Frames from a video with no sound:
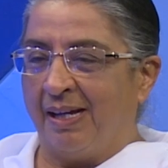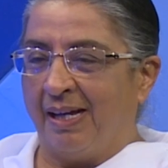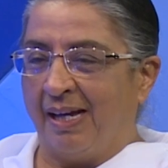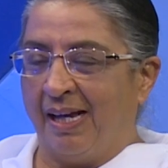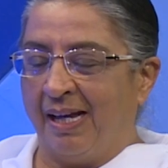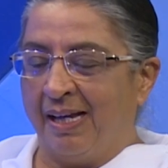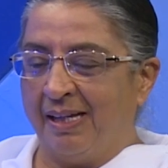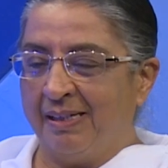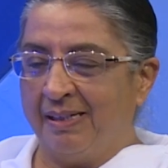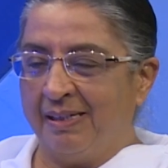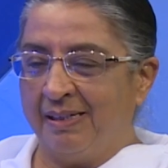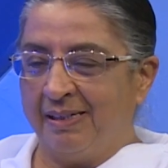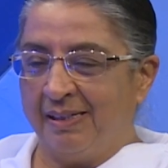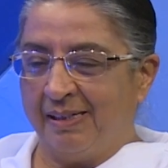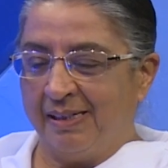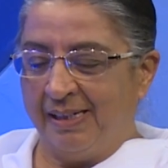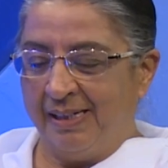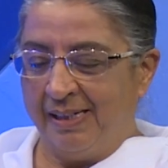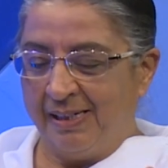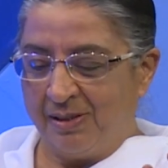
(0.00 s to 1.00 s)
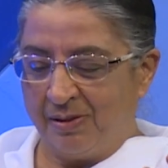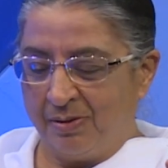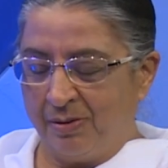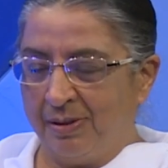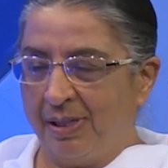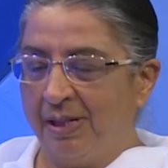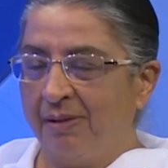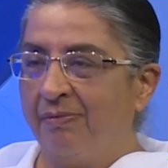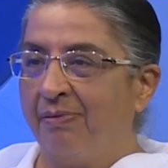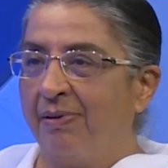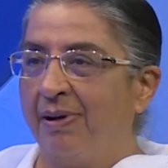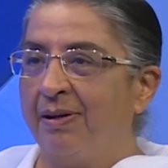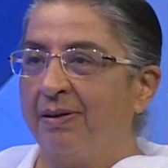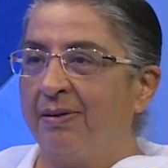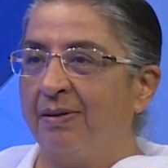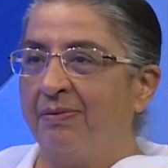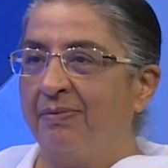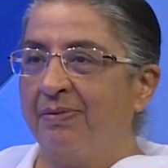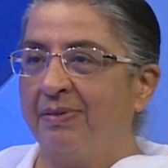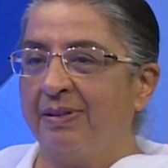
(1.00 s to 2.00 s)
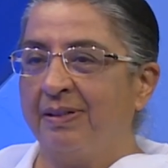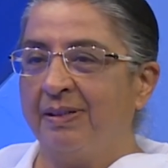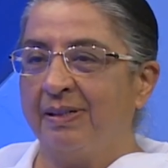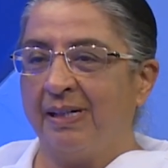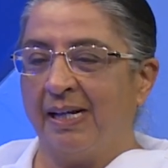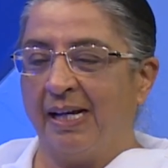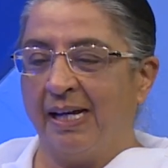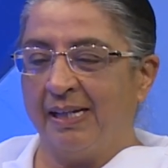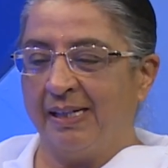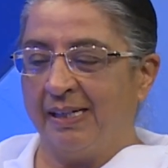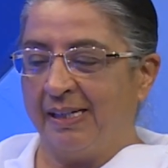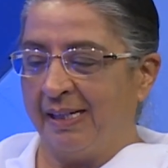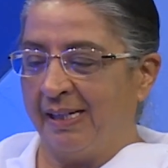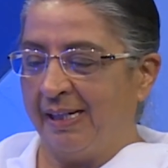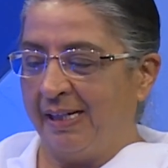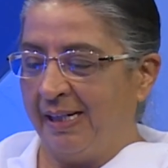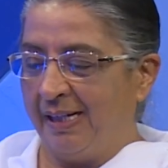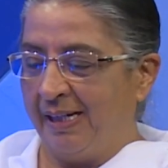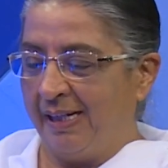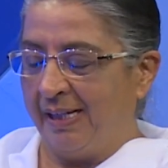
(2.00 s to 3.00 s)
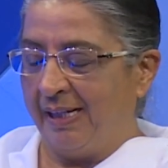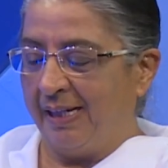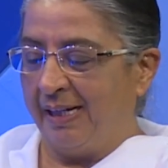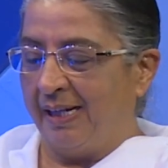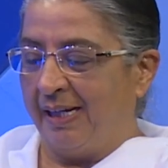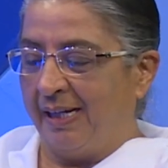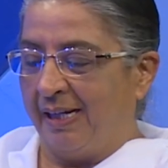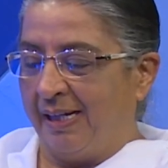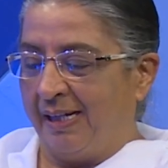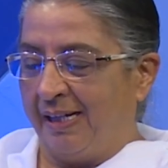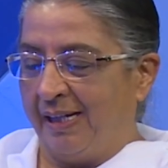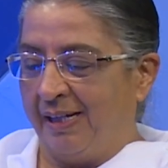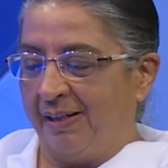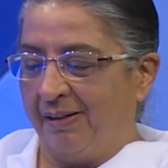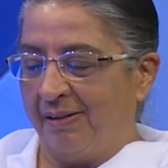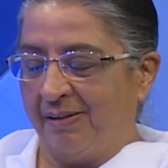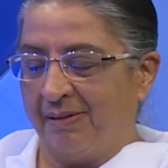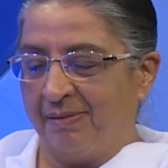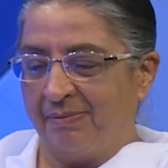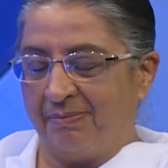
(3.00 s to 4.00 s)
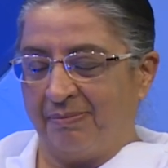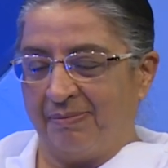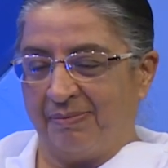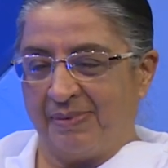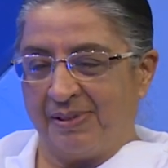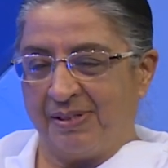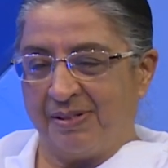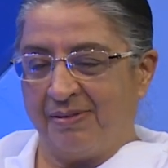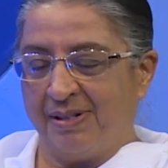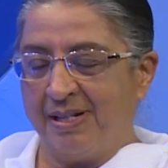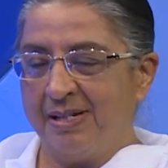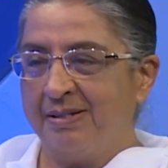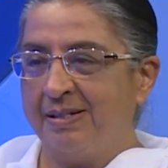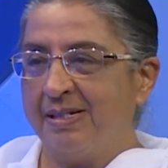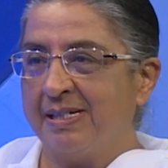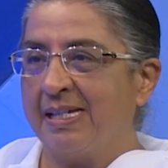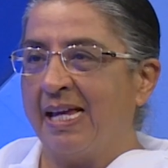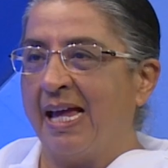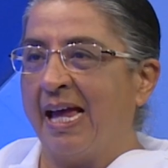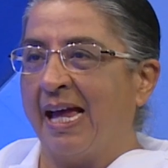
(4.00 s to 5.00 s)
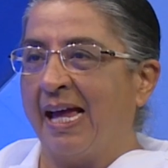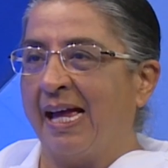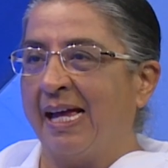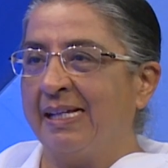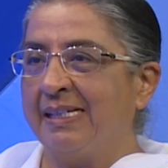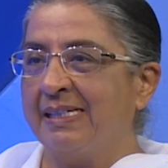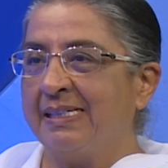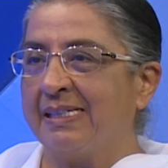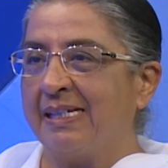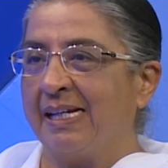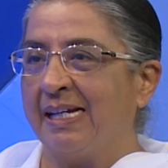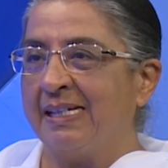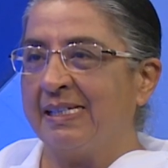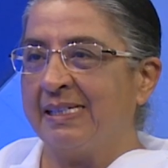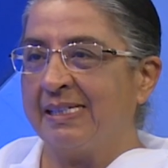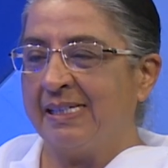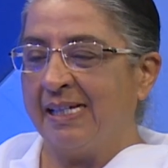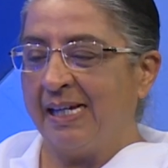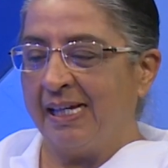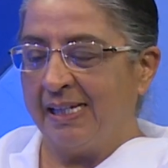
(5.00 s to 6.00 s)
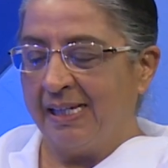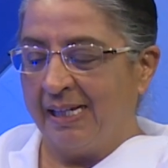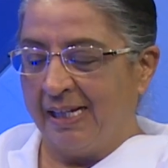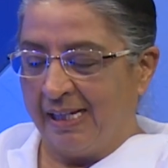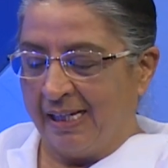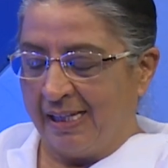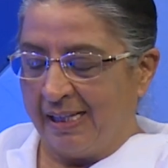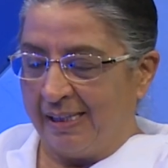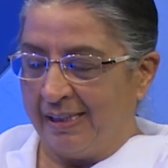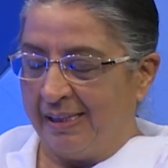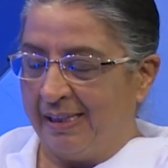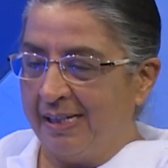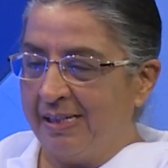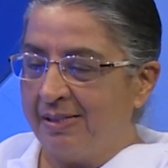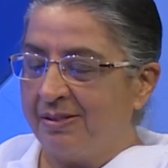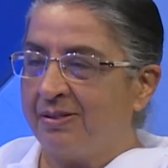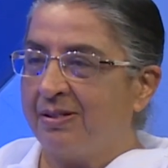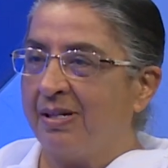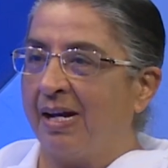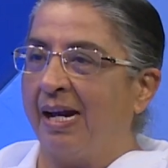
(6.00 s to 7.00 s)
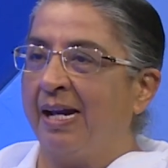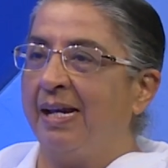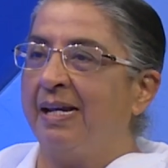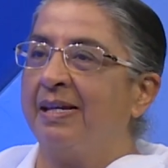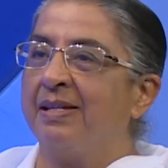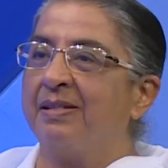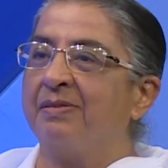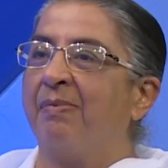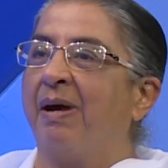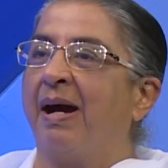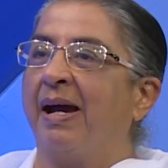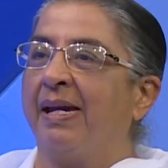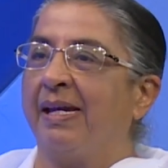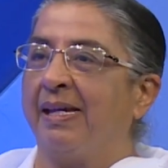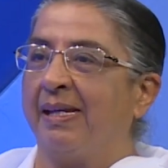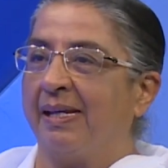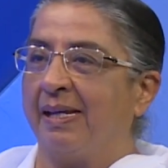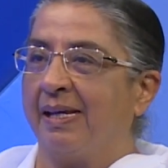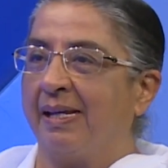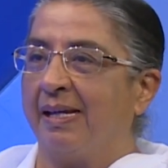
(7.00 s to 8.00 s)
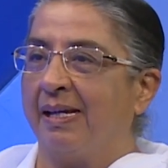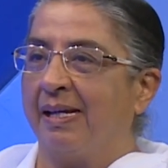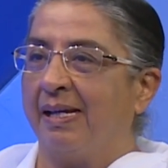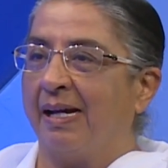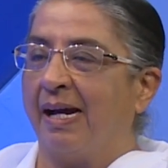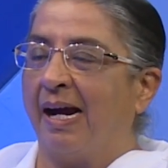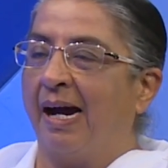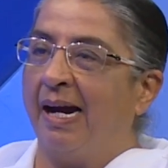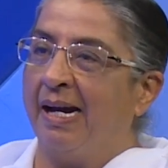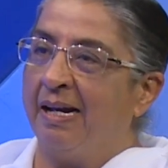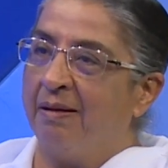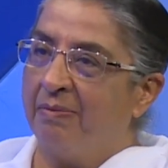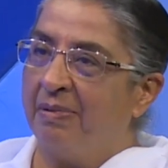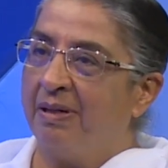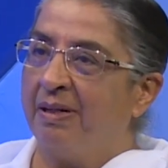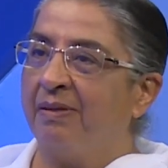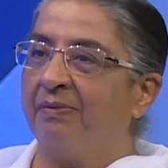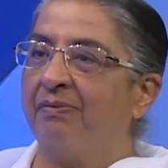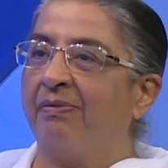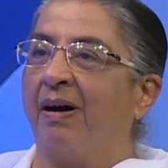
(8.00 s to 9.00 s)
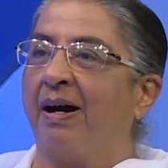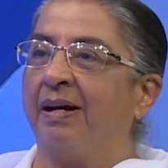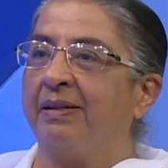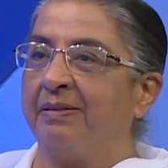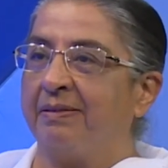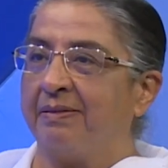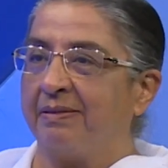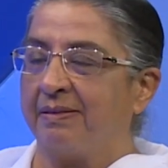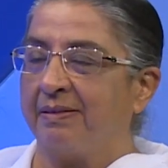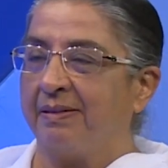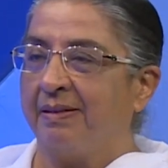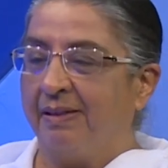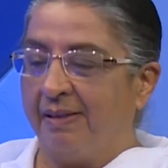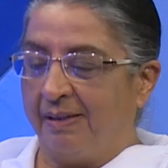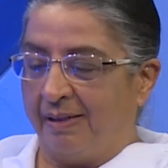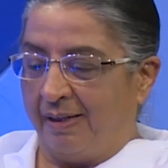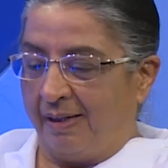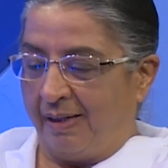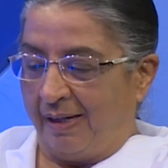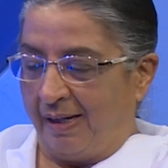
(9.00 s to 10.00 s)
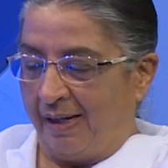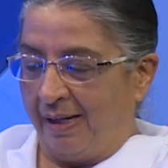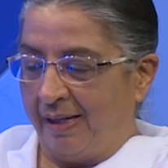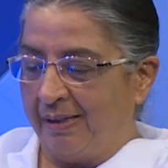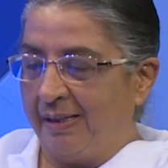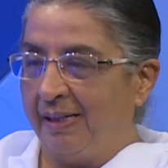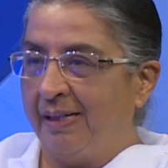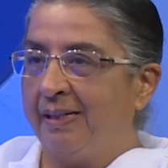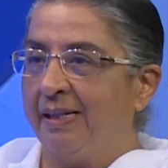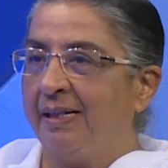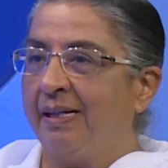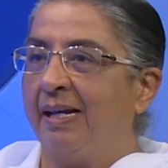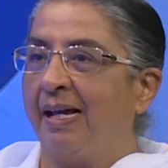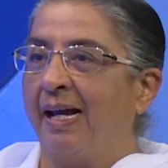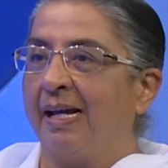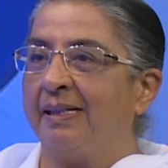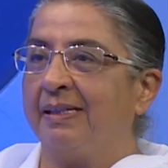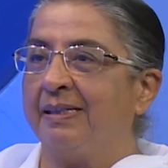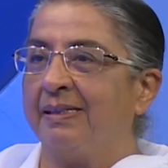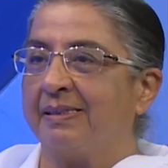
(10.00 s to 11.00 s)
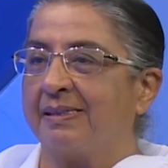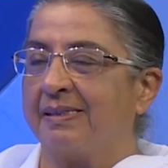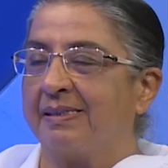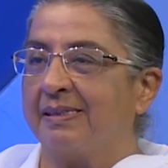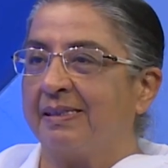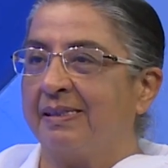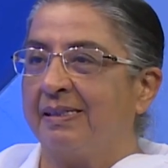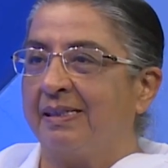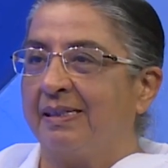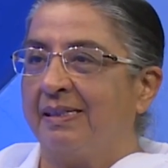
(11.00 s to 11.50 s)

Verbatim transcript: And uh, he stood in front of her and he, you know, stretched his hands and said, this child is mine. I am her father. And he did like this.